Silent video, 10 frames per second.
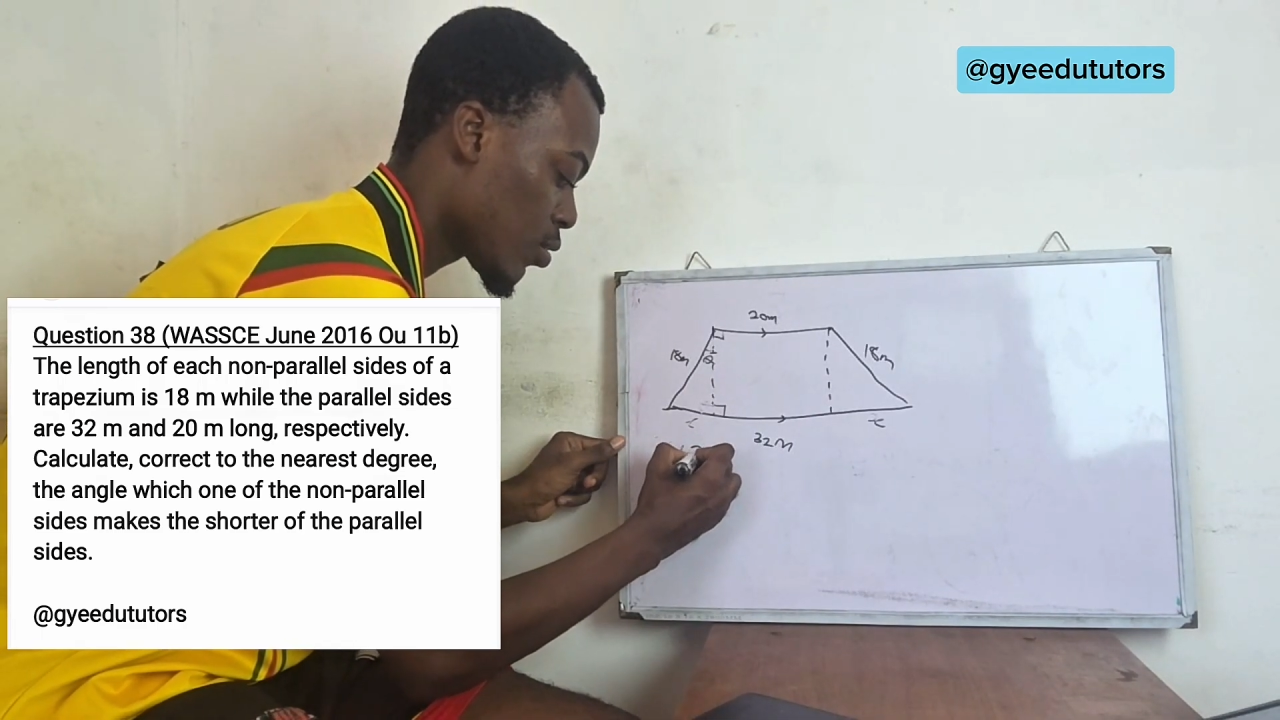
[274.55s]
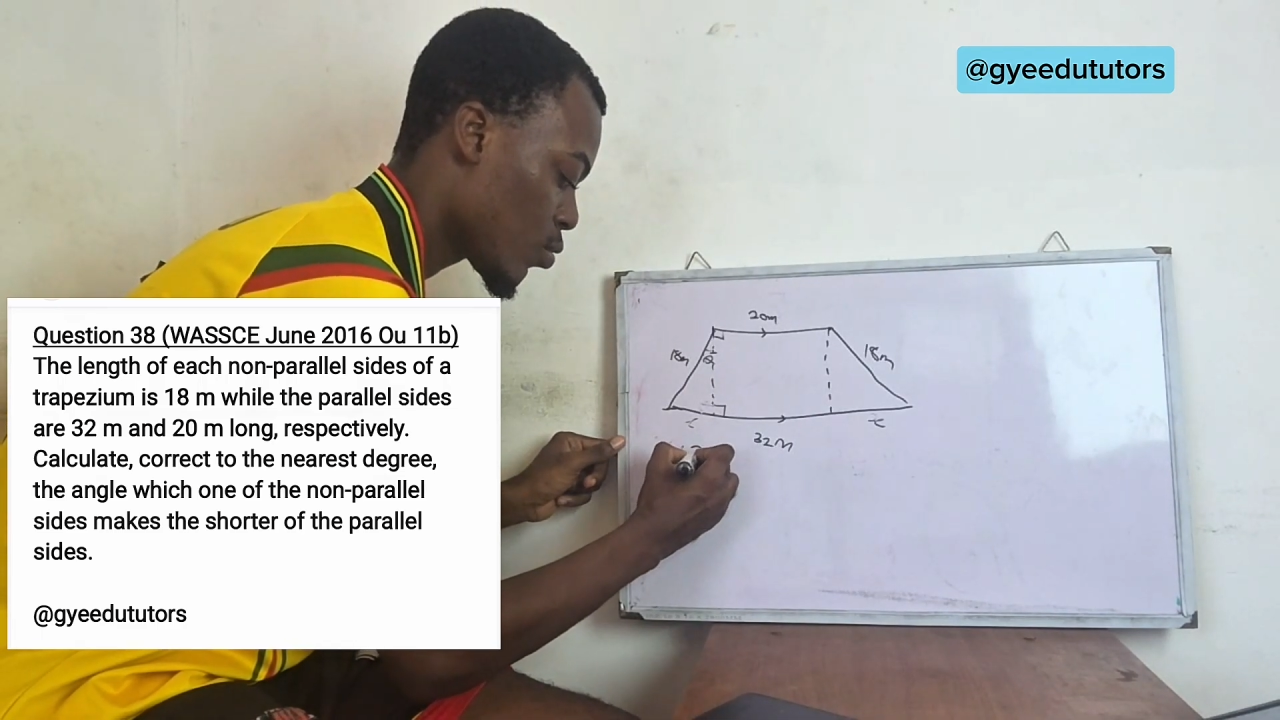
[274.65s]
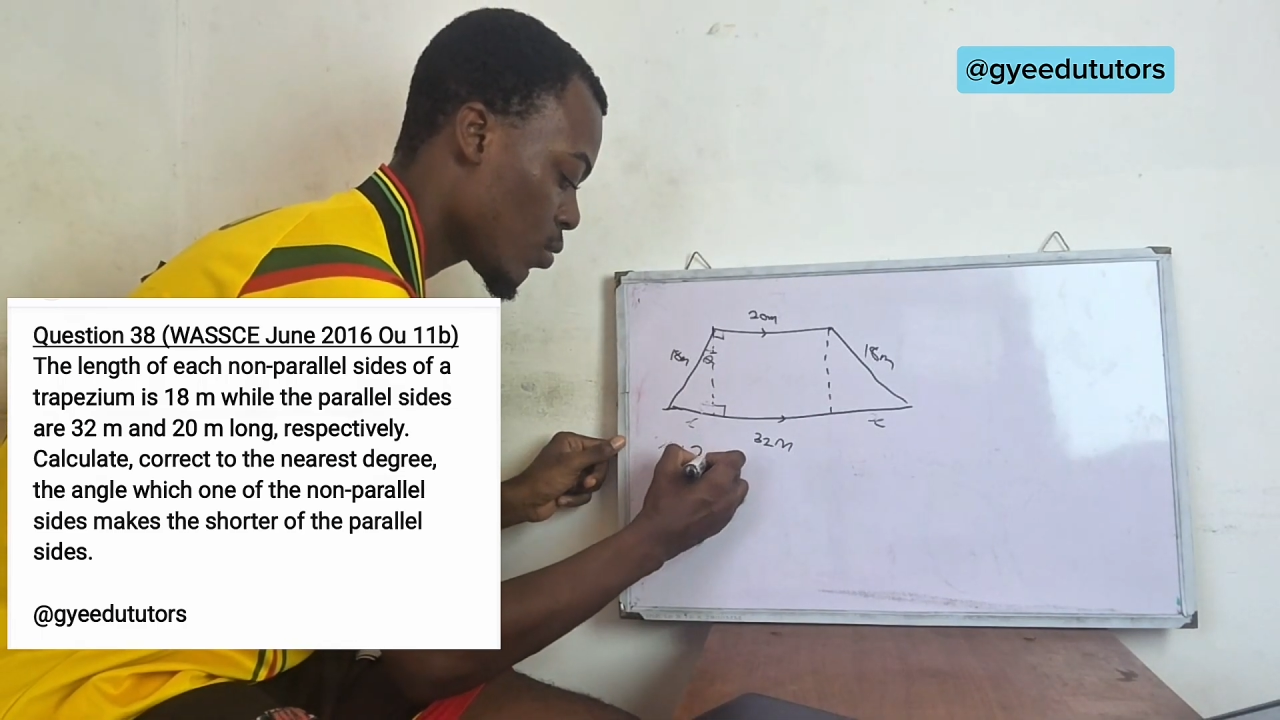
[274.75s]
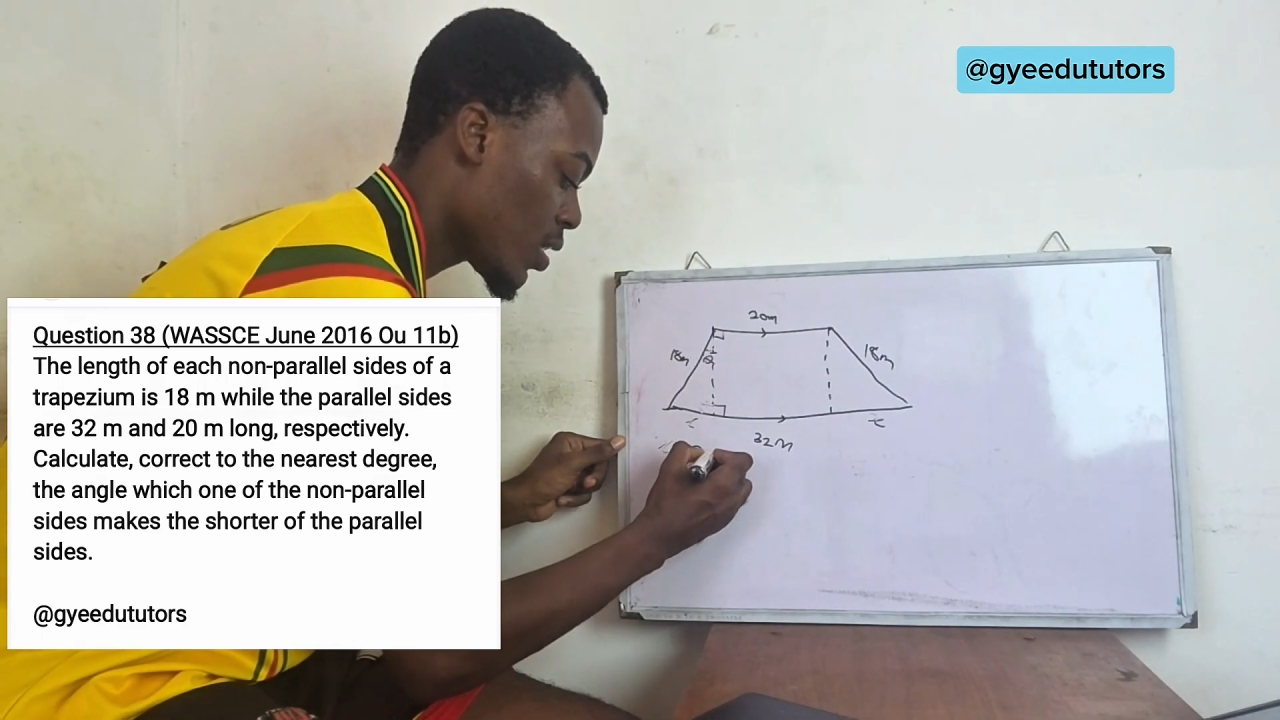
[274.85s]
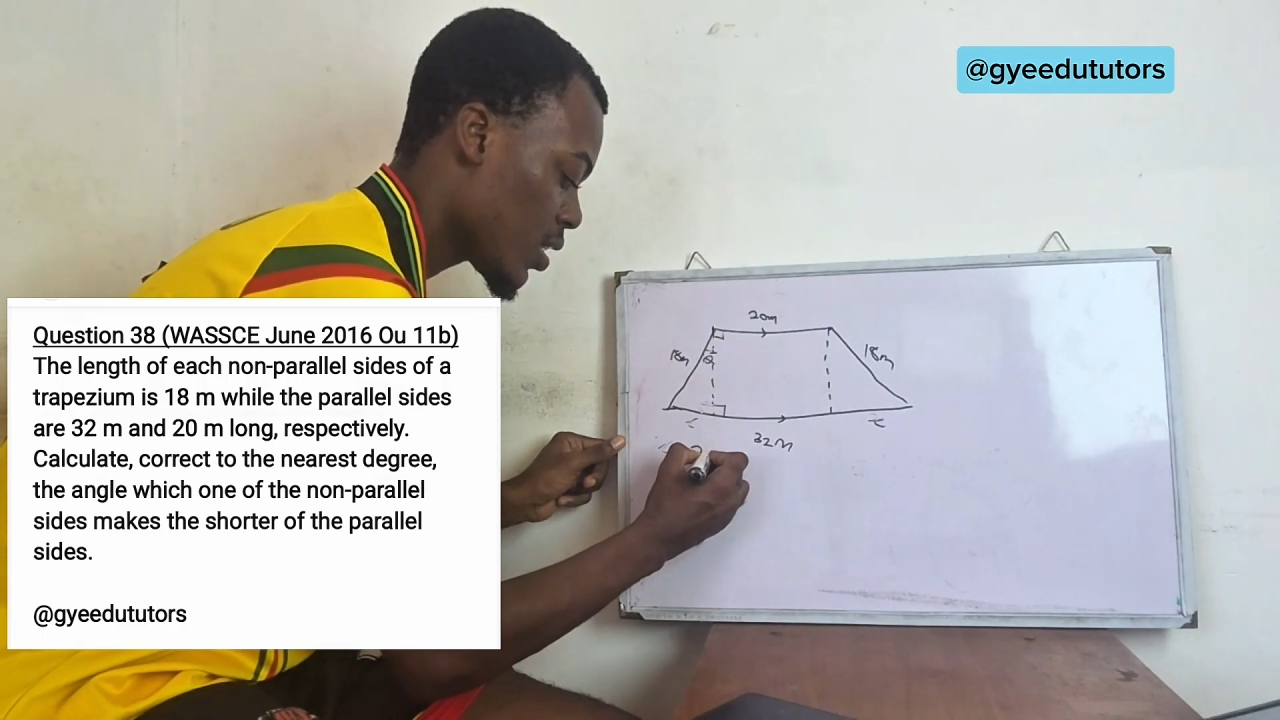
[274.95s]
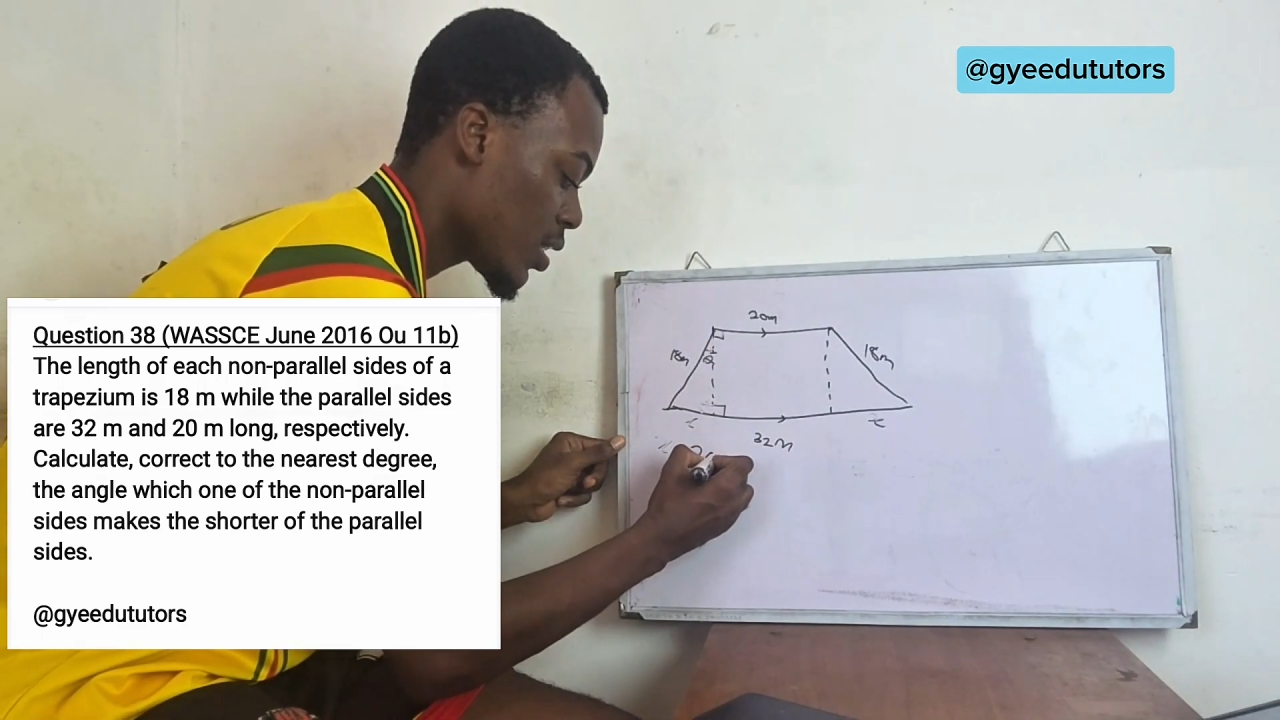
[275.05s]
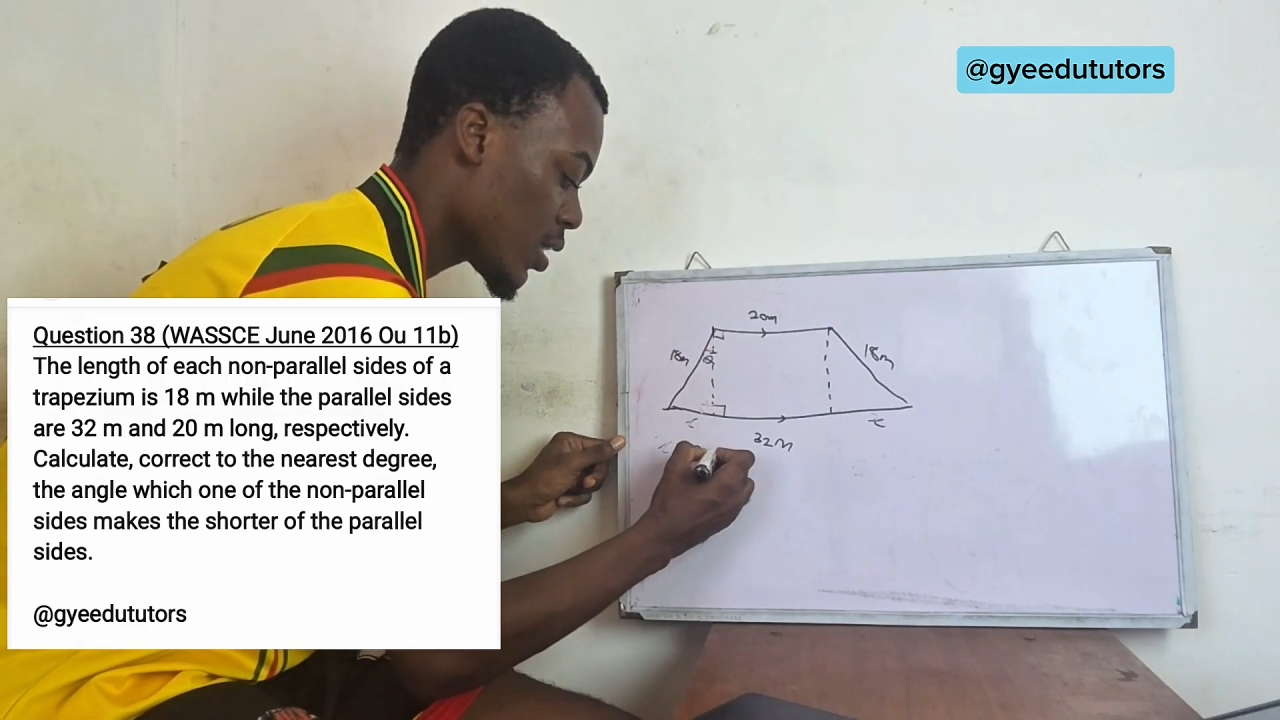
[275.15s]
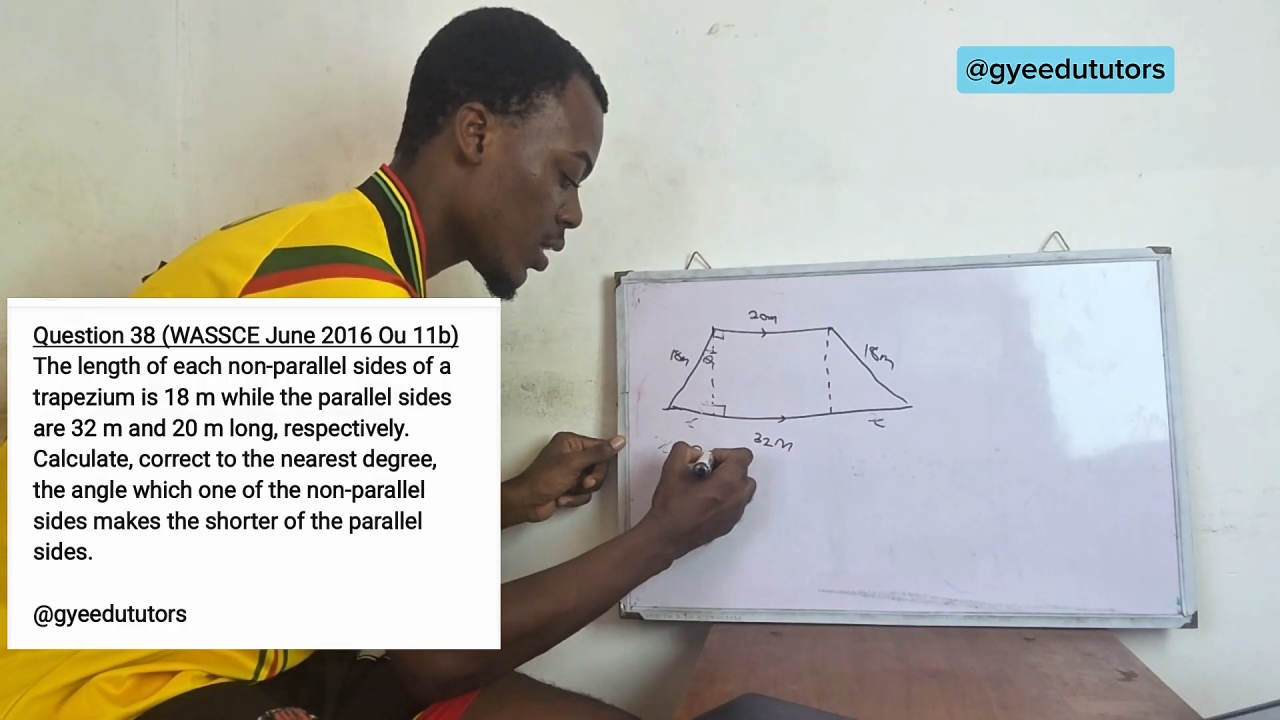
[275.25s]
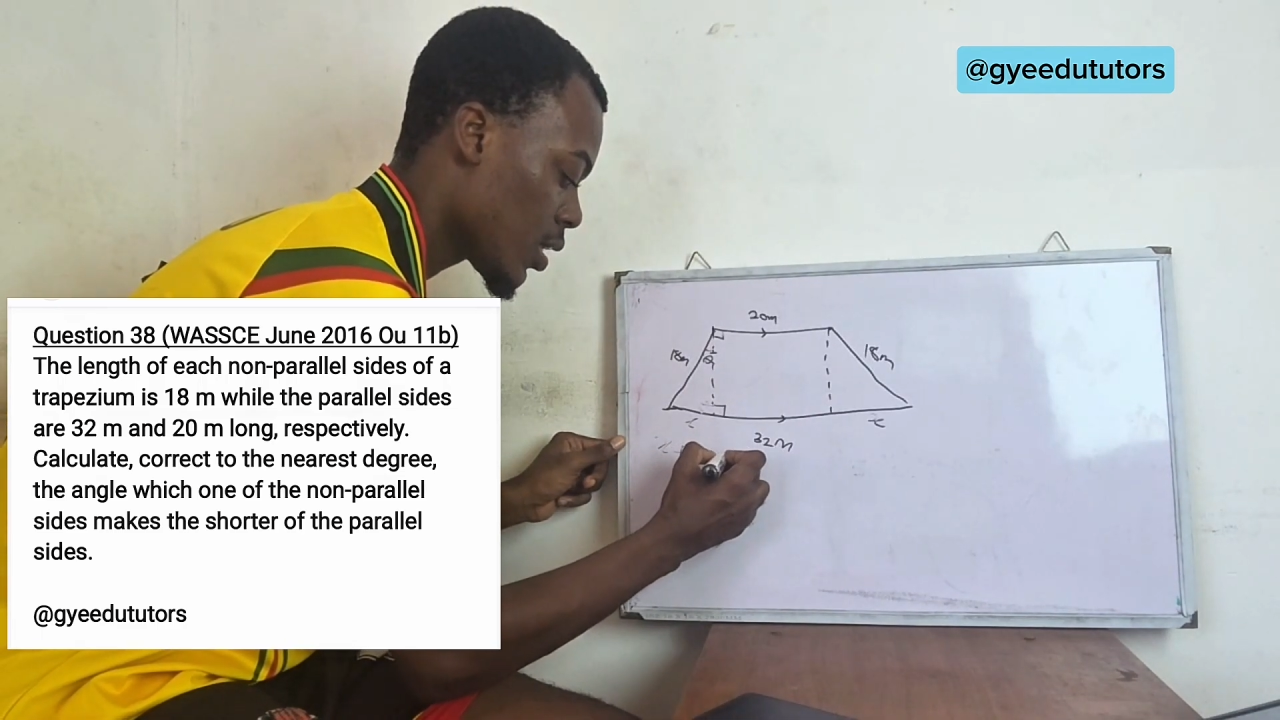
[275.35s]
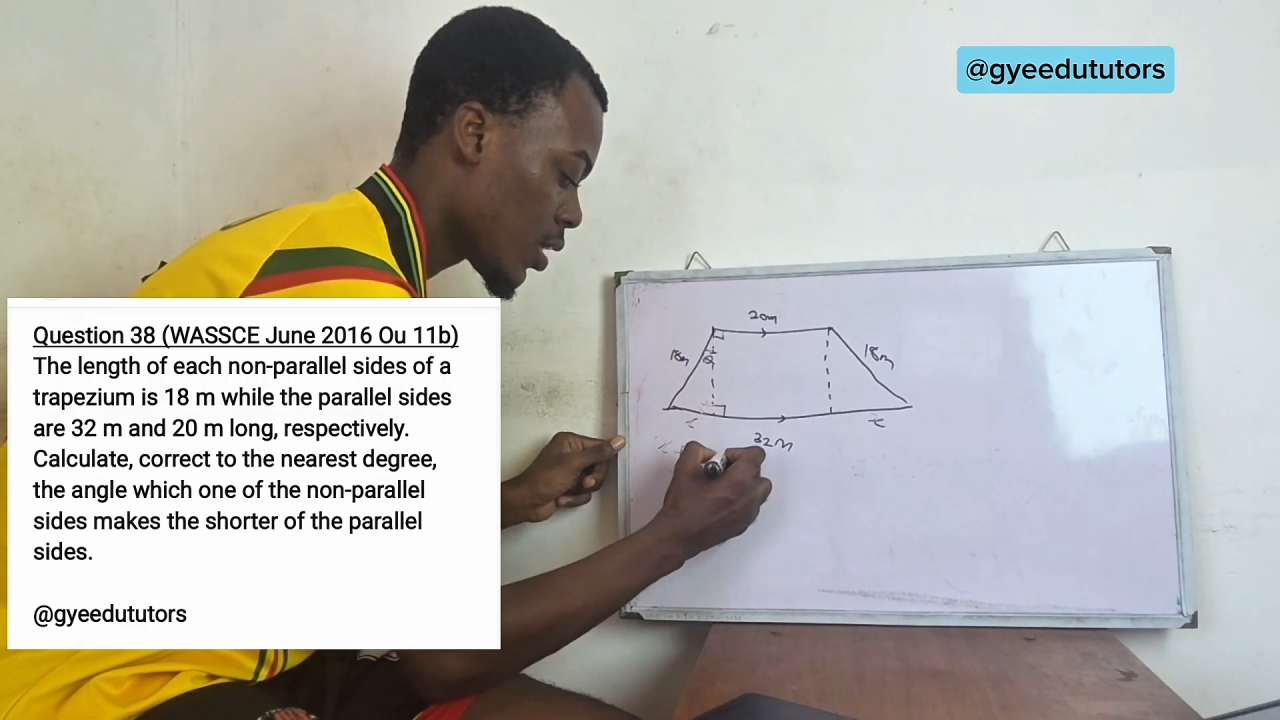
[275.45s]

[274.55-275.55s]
20